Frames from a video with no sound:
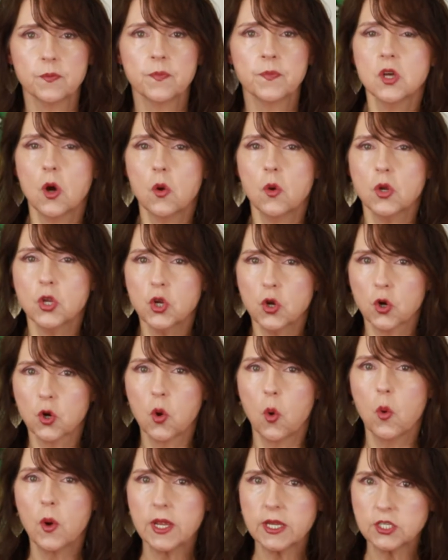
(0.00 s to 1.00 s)
So you're
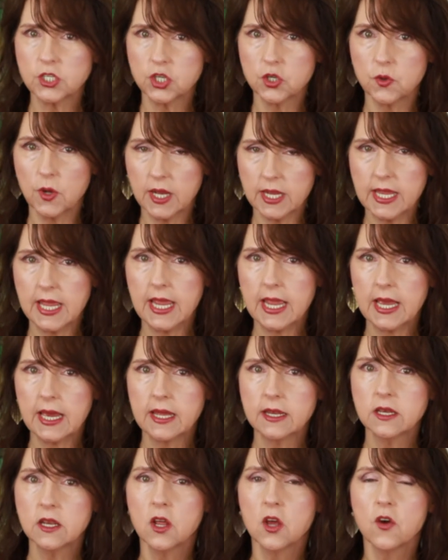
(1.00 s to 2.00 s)
going to,
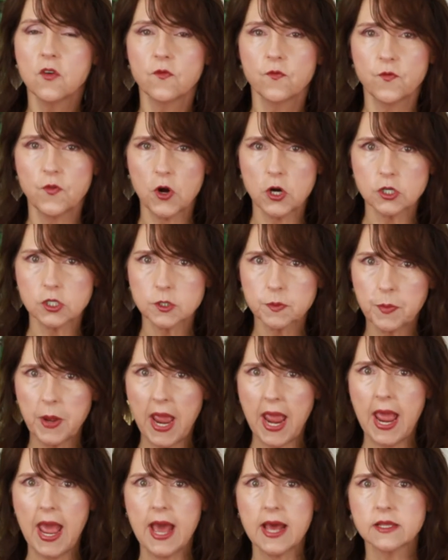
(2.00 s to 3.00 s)
again, first
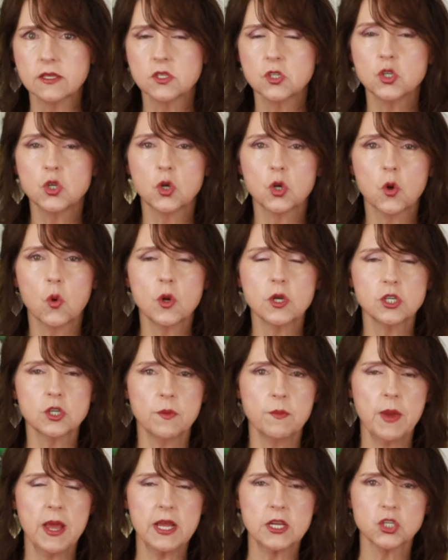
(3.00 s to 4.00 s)
pass, you're going to
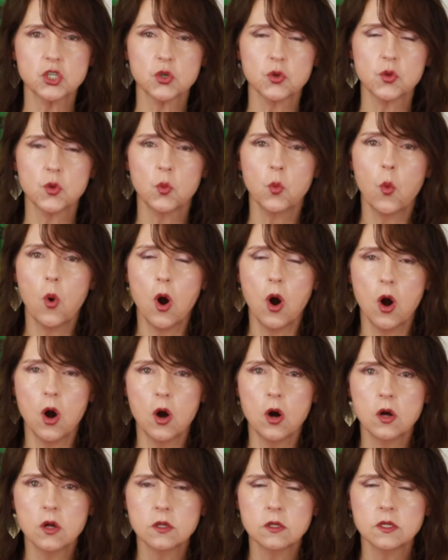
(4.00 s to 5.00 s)
measure the
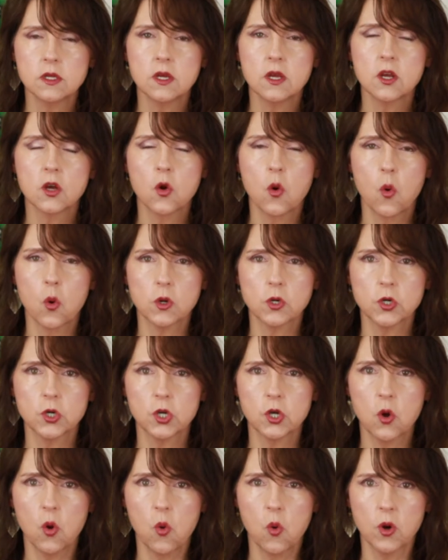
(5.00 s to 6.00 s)
wall corner
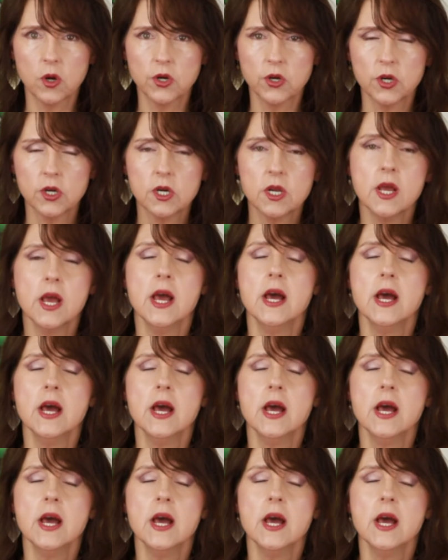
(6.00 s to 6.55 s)
to corner.